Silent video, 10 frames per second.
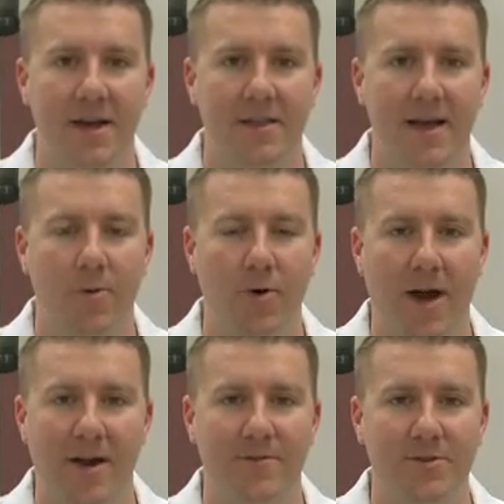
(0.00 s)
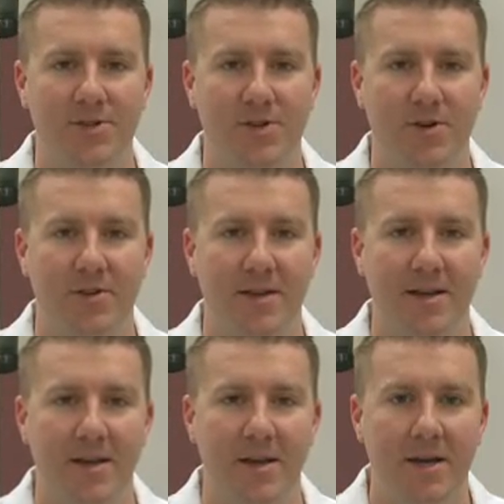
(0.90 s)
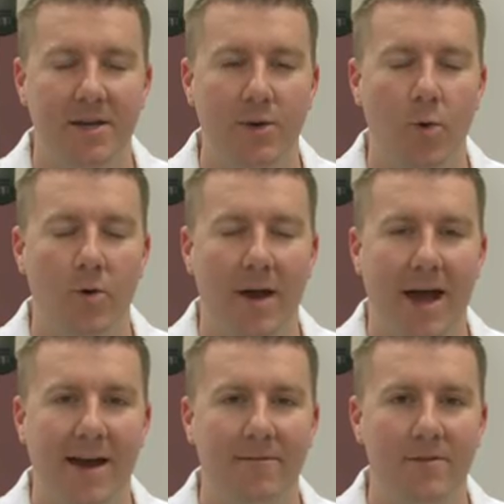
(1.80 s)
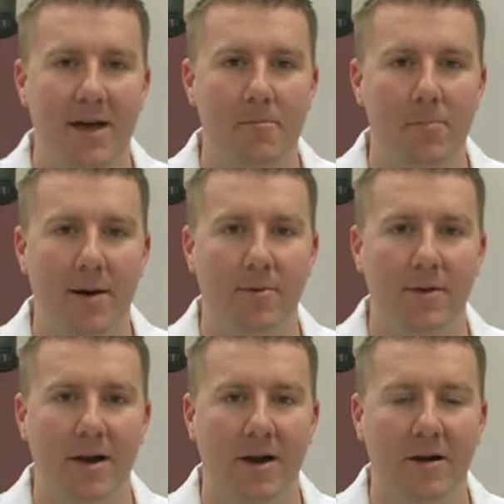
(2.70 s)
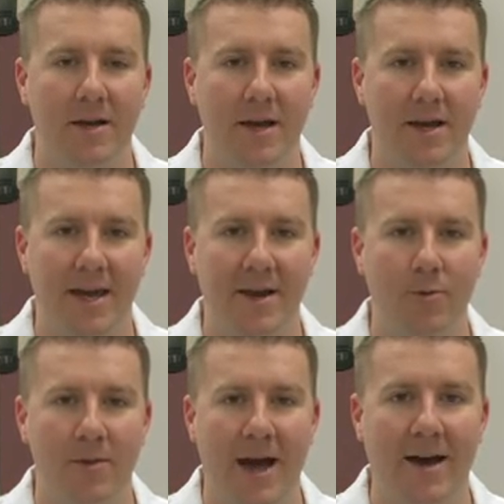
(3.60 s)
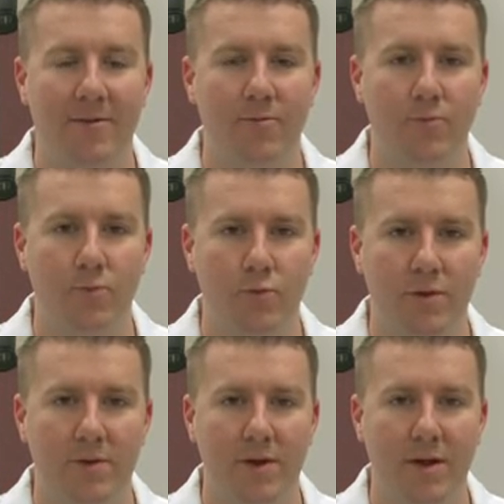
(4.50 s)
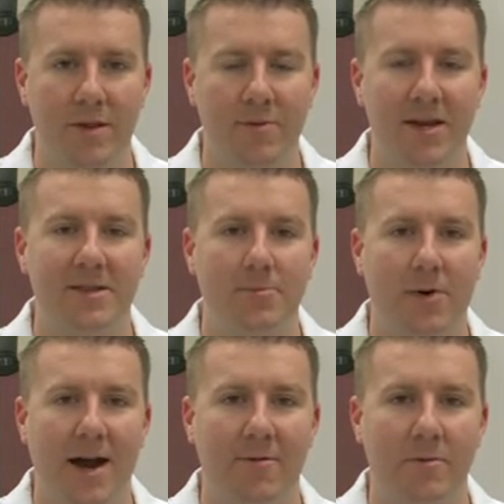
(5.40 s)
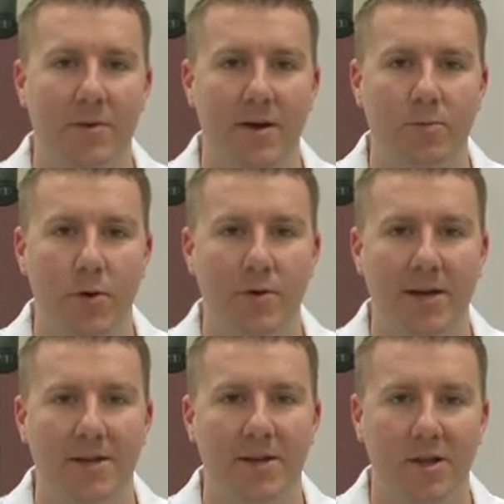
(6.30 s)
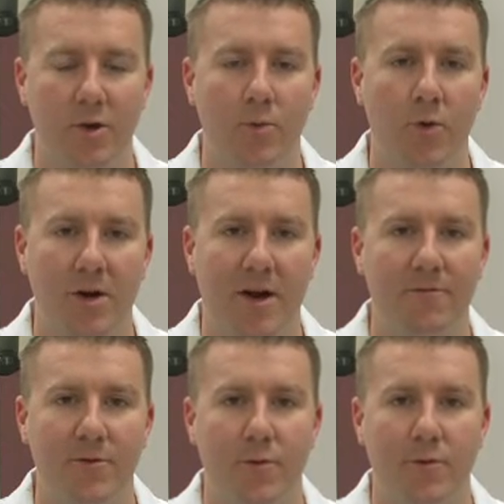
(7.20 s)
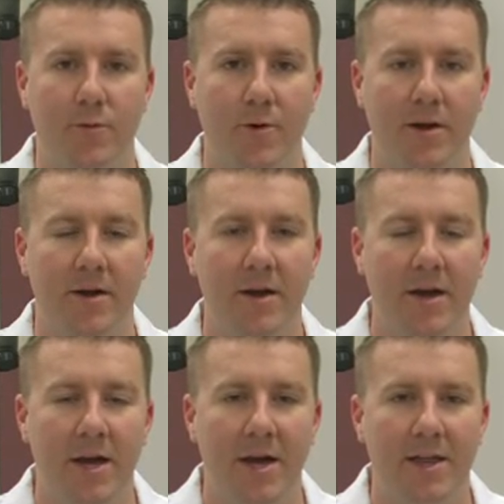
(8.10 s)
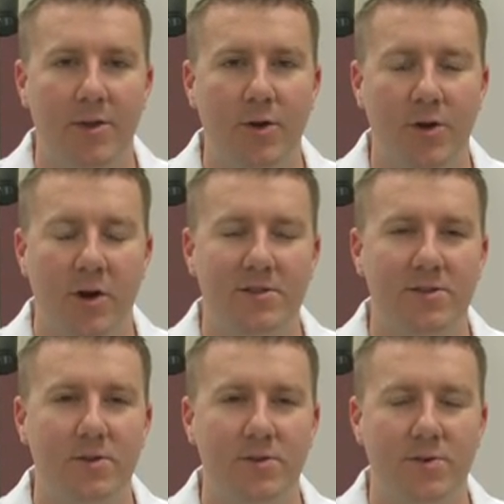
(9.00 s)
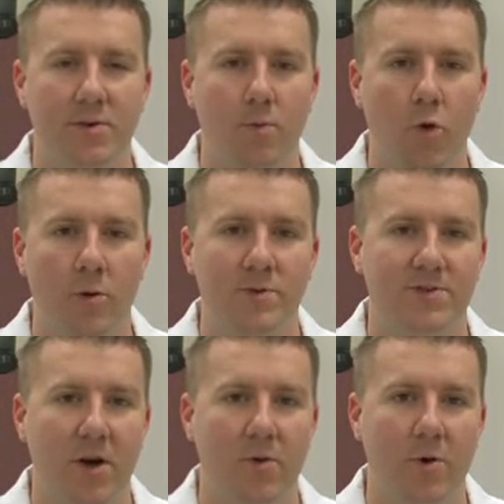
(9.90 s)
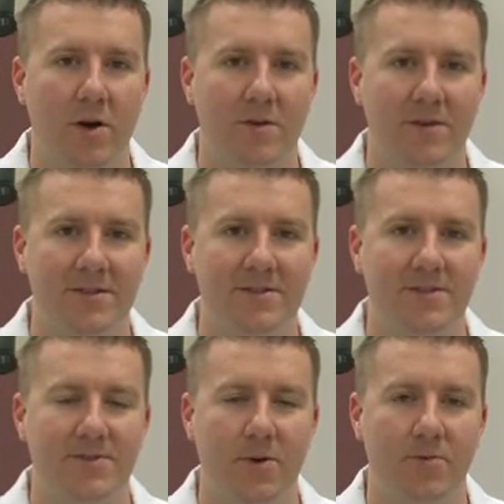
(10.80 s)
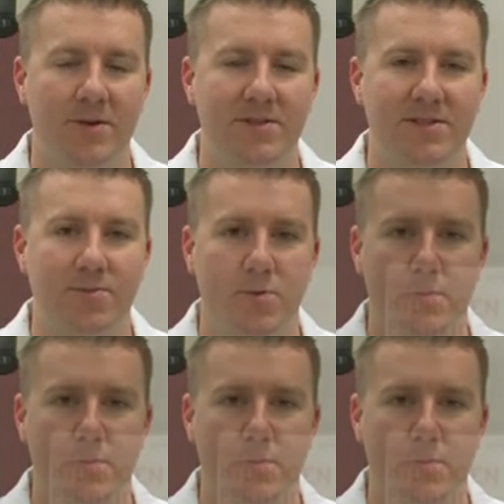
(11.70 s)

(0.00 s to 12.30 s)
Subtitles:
That will kind of ensure that you won't have that bubble there. Again, it will not eliminate the problem, but it will get a little more comfortable for you. You can also use warm saltwater rinses or rinses with